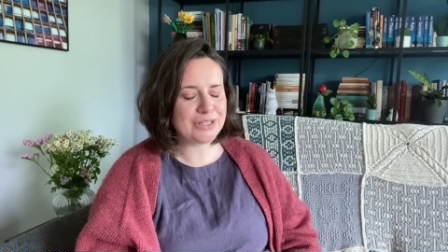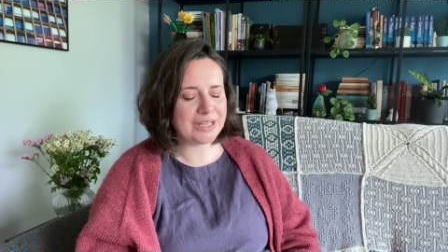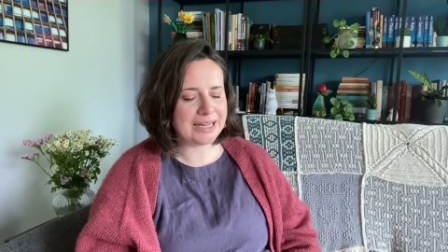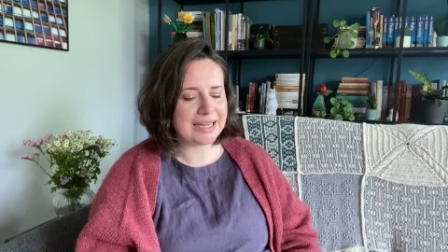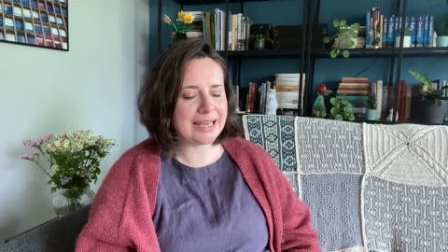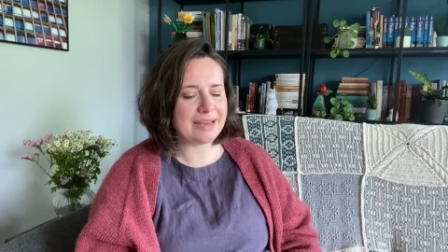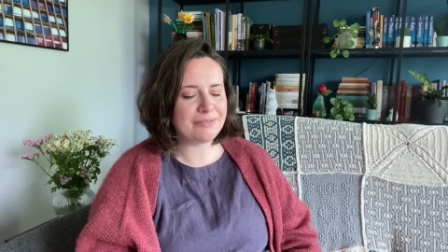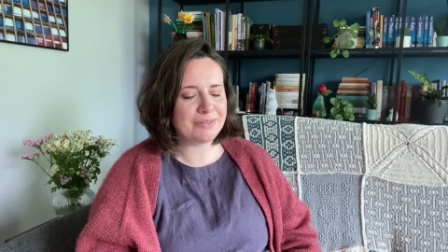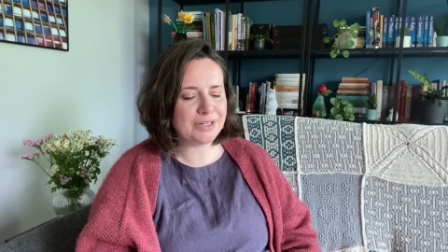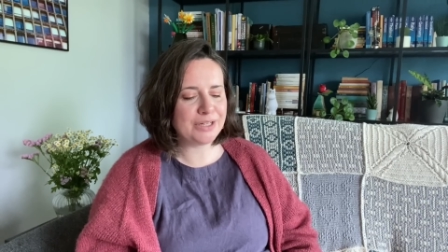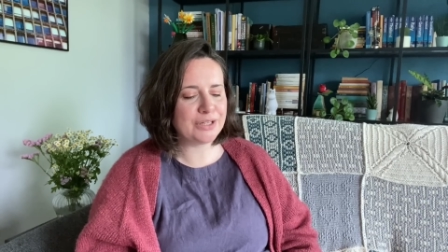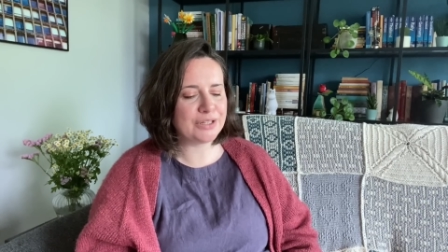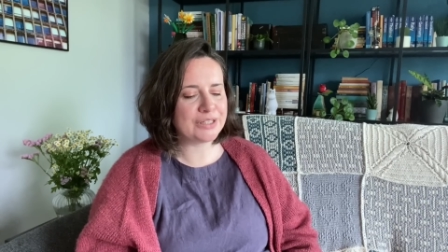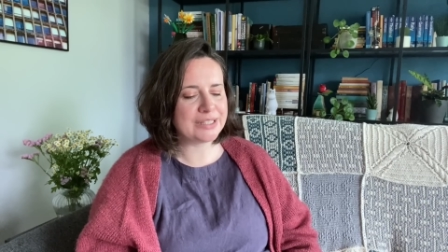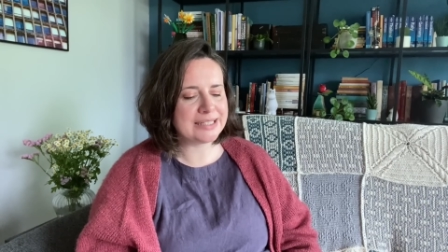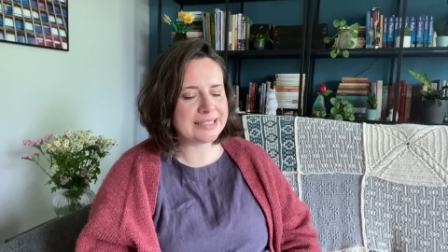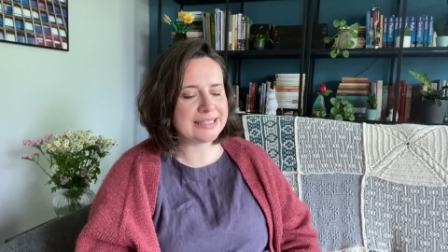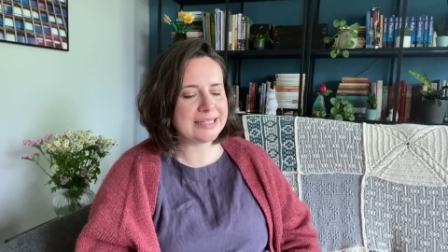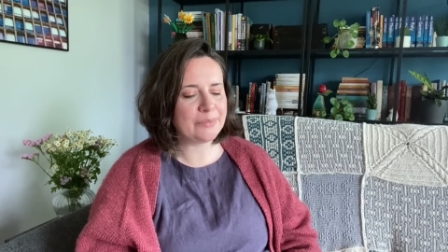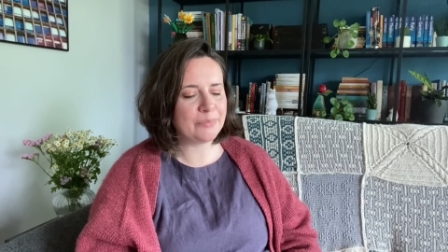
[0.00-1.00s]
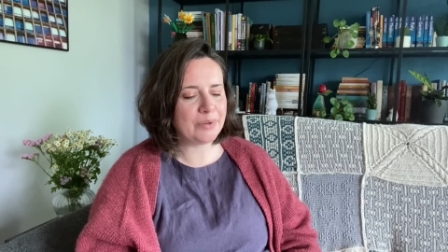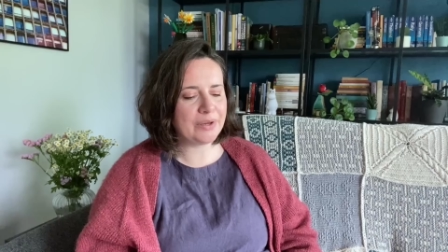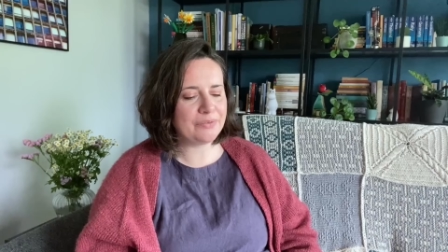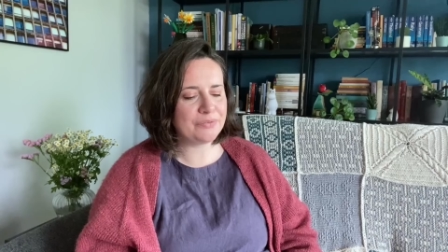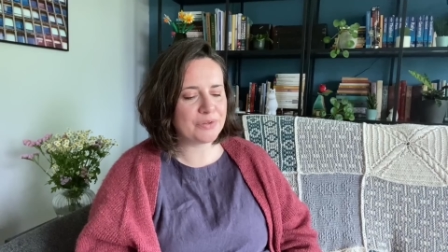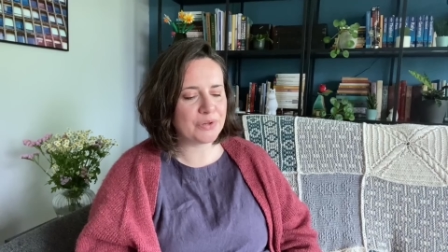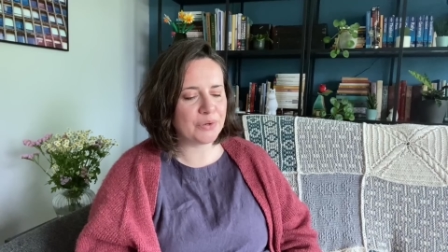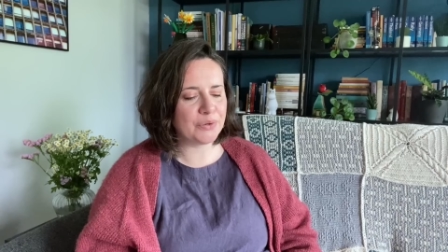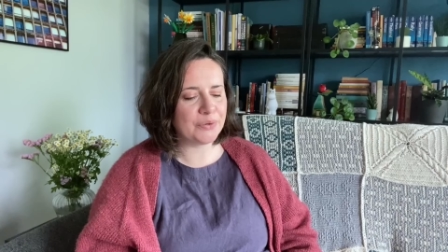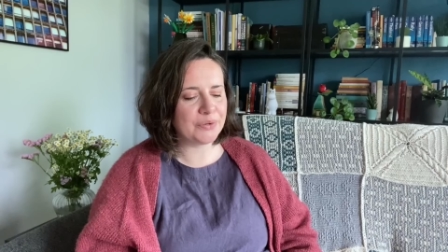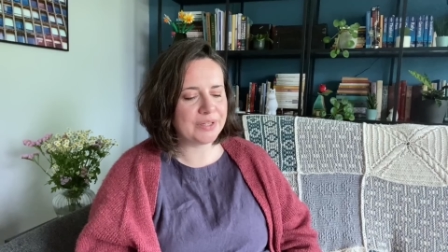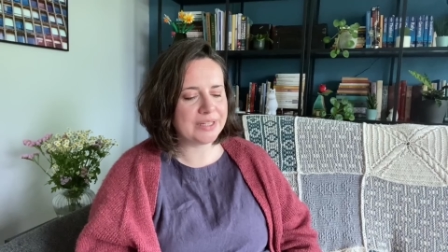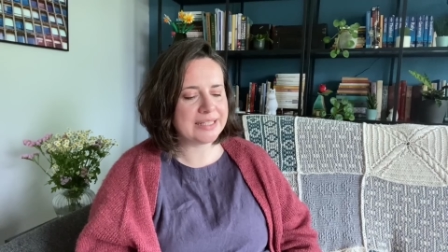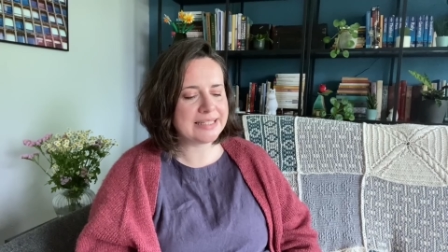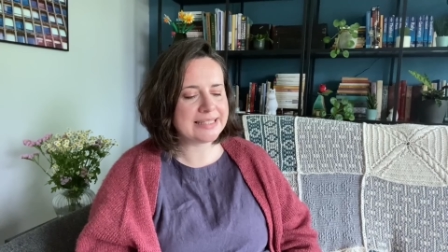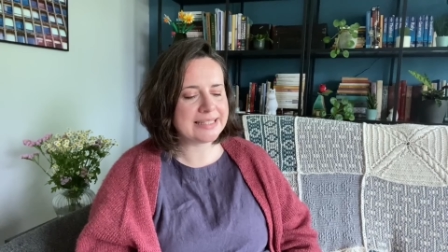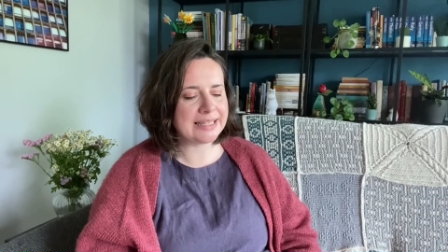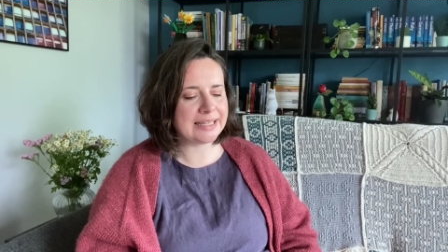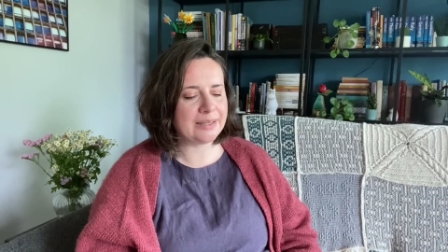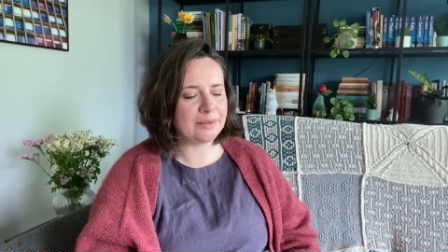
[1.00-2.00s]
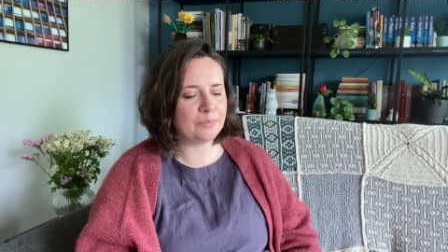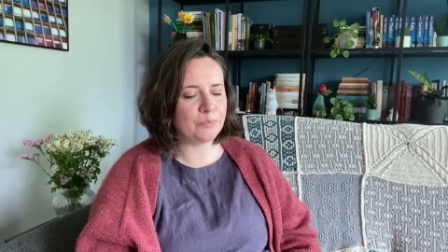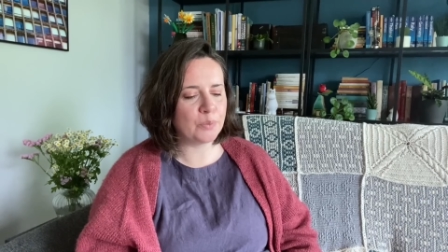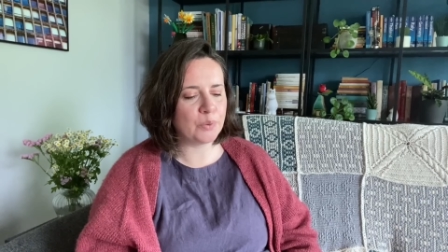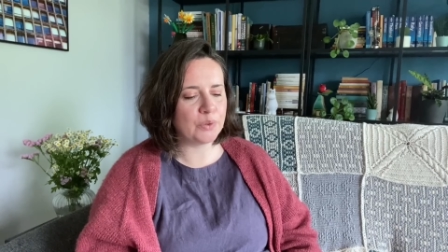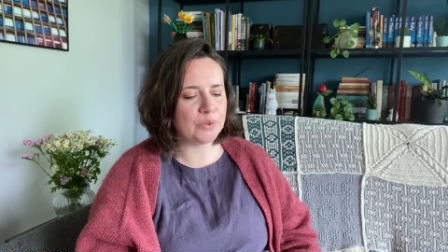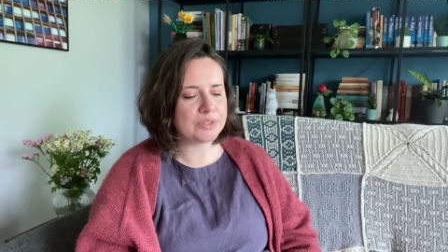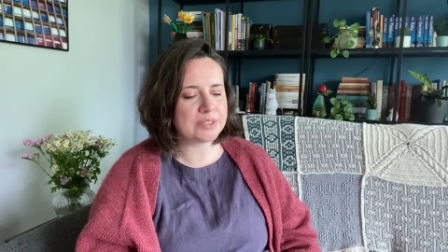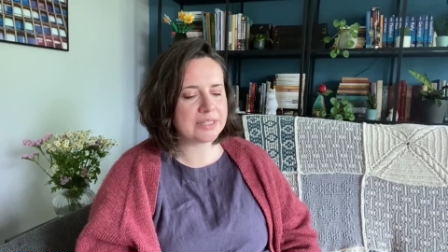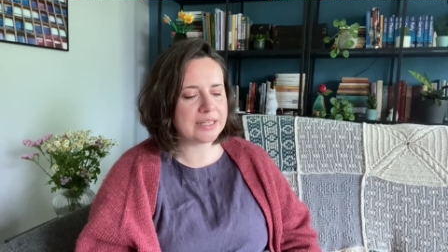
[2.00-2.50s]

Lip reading: and have a look and see what I've got and see what